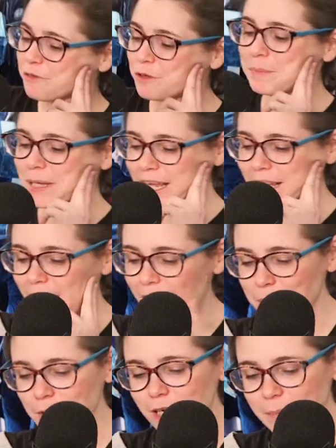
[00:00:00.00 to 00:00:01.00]
for me, I
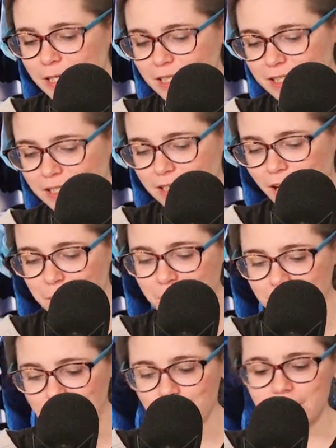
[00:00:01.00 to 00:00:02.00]
put it on my list not
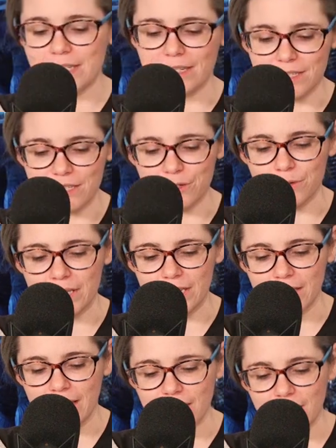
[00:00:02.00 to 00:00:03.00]
because Logan's necessarily
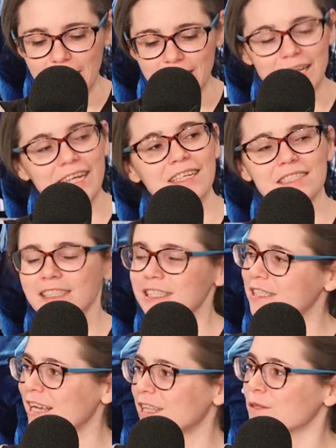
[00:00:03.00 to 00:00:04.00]
like it, it isn't
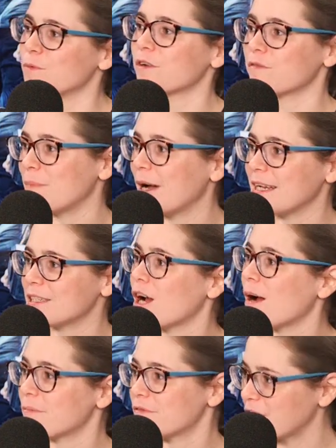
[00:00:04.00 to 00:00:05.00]
exactly one of my
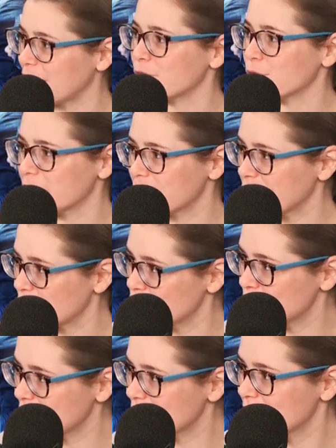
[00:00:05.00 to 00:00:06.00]
top favorite
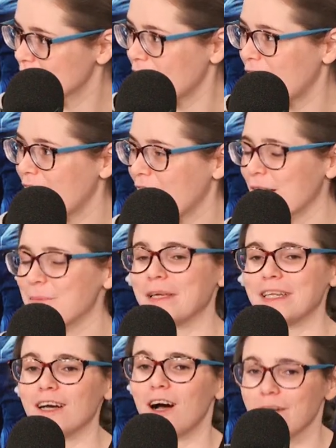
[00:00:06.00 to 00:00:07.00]
films. Uh, I
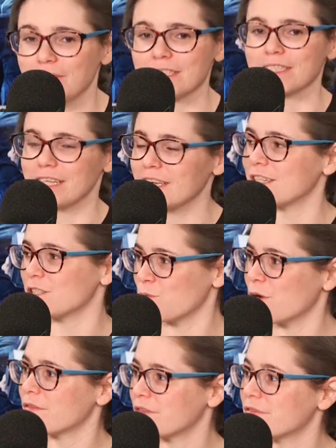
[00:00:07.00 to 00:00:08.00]
mean, obviously, it is
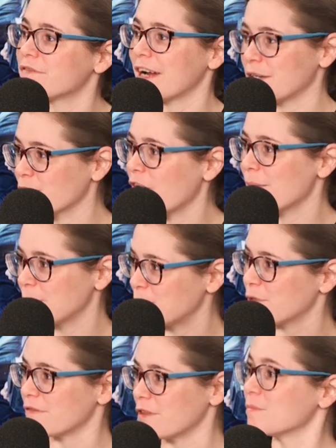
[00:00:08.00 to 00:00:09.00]
one of the finer comic
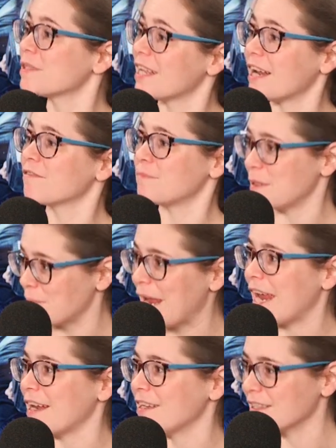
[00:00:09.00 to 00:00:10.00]
book films that have been
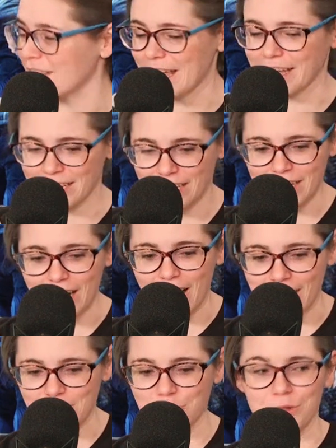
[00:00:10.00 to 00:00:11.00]
made, hmm. like mm.
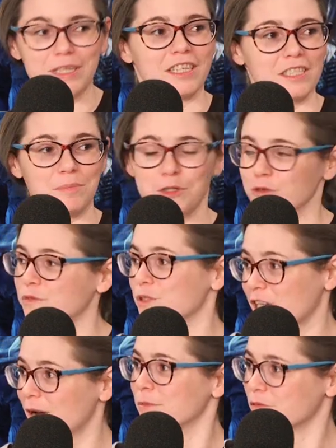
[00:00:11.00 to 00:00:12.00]
uh, during this beautiful
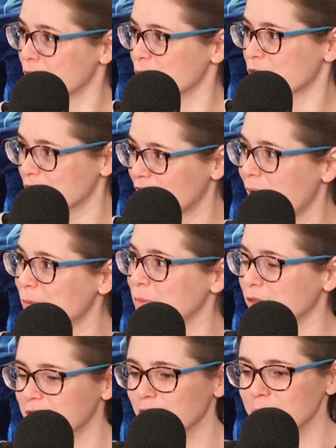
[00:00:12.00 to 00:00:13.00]
time of flourishing comic
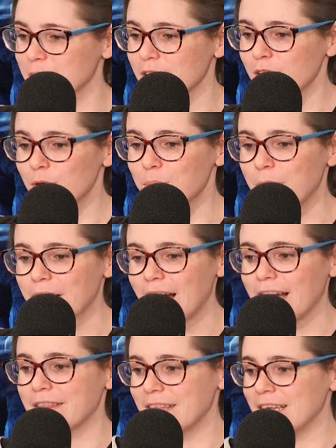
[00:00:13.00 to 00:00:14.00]
book films. But
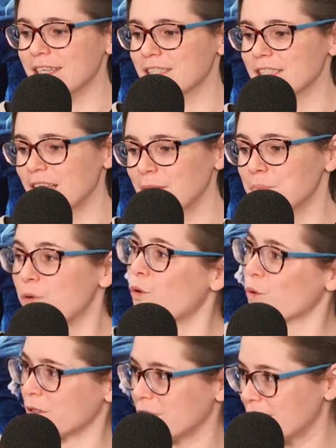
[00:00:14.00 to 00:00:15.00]
I think it's
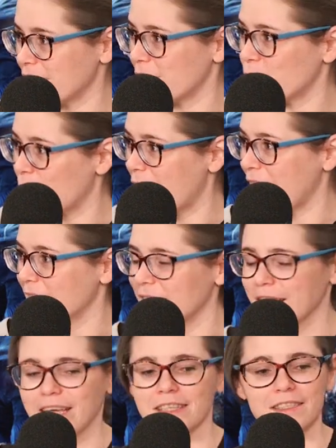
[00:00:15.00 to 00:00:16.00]
important in a way,
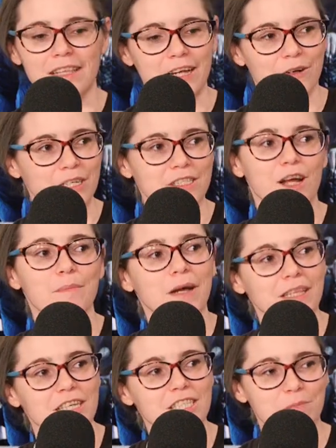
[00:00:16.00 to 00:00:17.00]
like it's there, it's on my
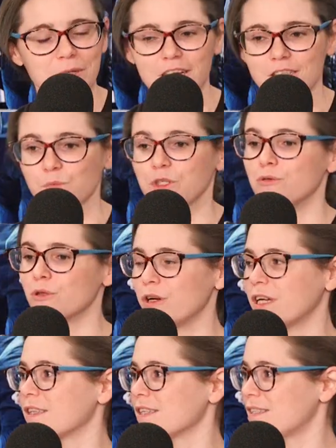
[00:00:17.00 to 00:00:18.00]
list because when you
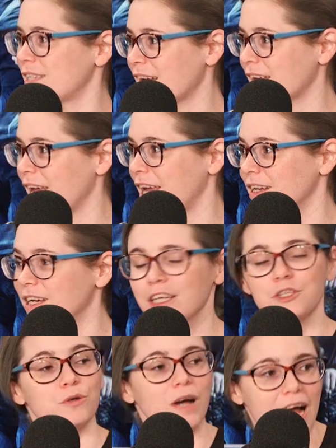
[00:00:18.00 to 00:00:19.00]
look at this decade,
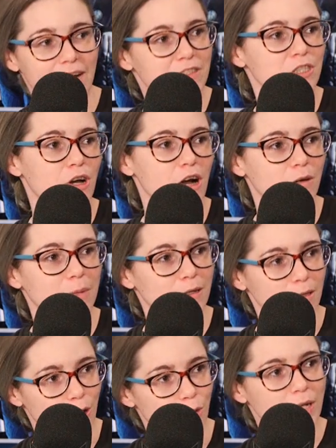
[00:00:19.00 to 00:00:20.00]
you have to talk about
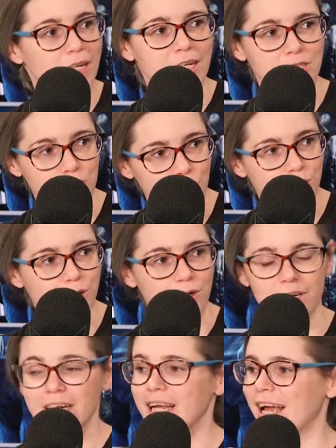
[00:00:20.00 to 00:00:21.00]
Logan and
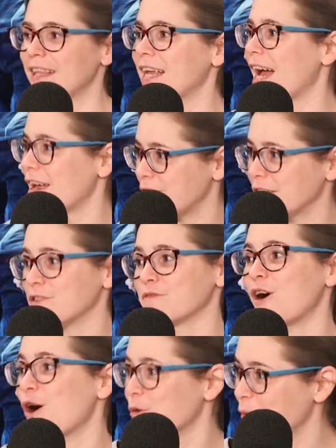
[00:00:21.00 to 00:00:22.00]
Joker and the advent of
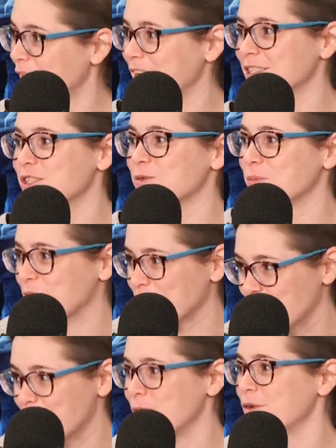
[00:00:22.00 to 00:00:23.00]
R-rated
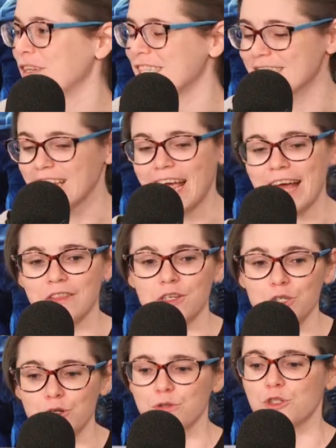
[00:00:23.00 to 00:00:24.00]
superhero movies and the
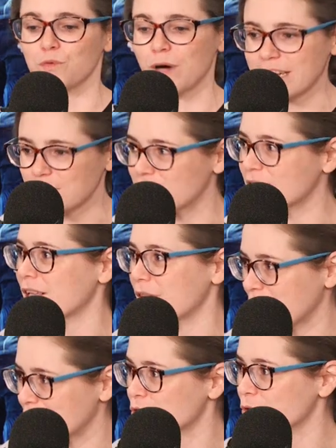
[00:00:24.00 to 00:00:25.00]
new directions that
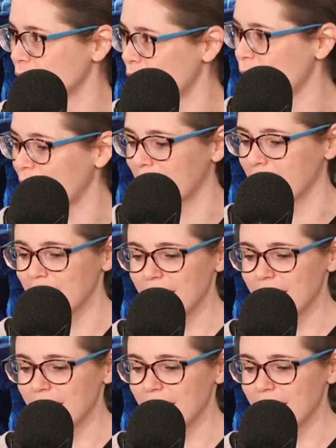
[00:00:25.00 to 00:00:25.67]
things are going